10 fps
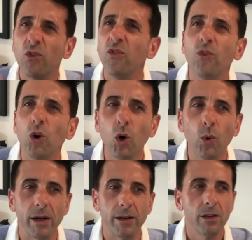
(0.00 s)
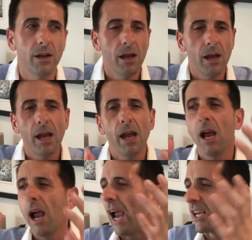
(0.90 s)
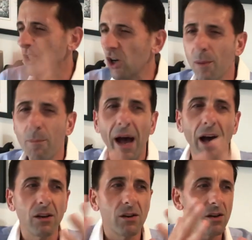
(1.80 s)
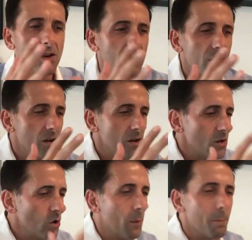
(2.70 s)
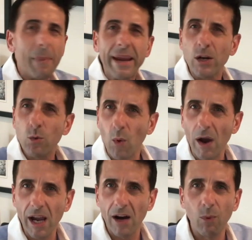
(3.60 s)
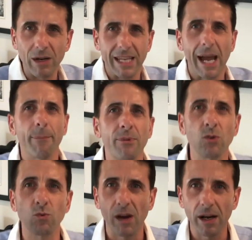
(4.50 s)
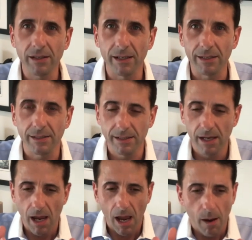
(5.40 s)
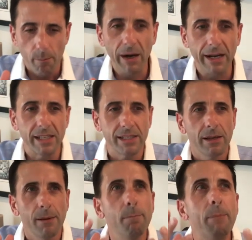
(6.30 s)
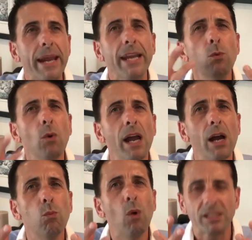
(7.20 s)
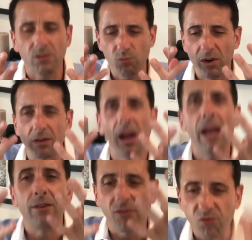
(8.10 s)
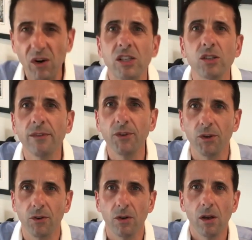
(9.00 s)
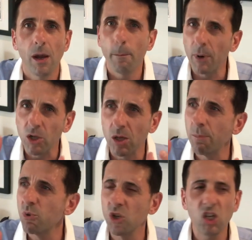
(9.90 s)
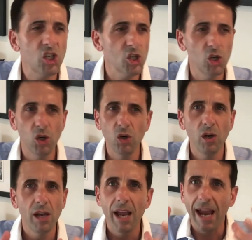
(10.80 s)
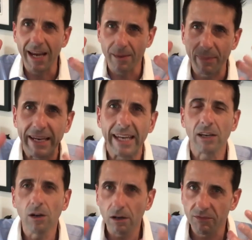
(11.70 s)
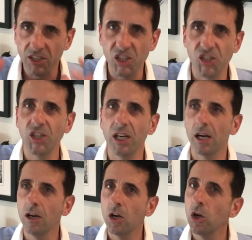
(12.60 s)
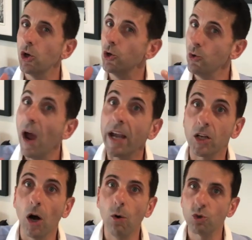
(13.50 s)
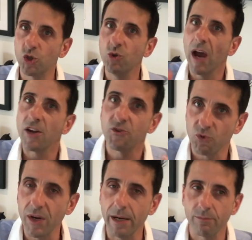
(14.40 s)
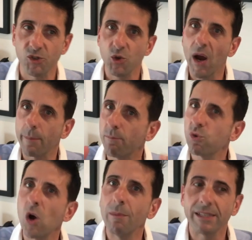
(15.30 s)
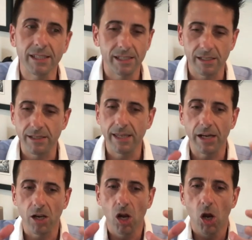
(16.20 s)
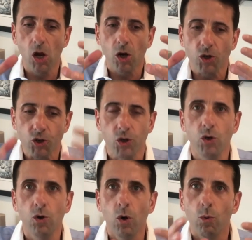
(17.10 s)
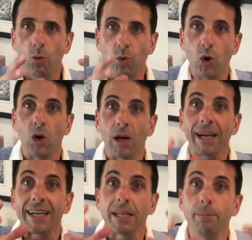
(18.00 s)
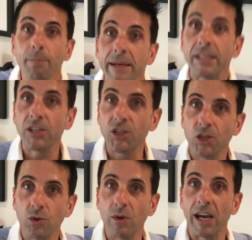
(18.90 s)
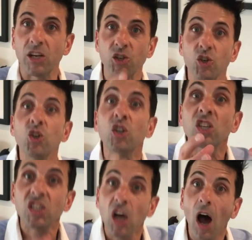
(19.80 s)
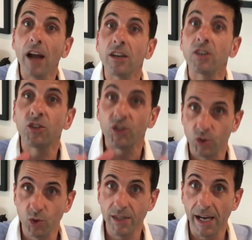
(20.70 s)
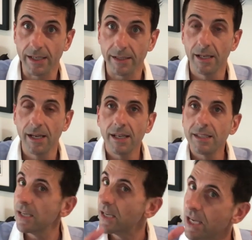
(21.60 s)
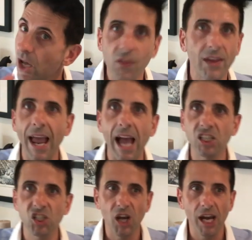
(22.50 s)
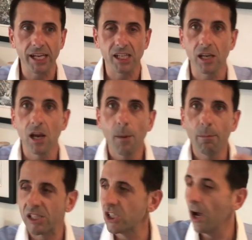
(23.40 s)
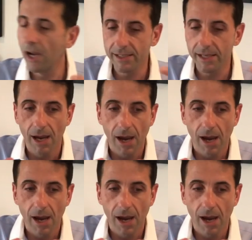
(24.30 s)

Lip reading: forward. It's not about not being aware of what's happening around us, but it's being aware of what's in front of you. Because I'm pretty sure in the beginning of this year, you had goals, you had dreams, you had promises that you were committed to and you decided to do that. So nothing has changed besides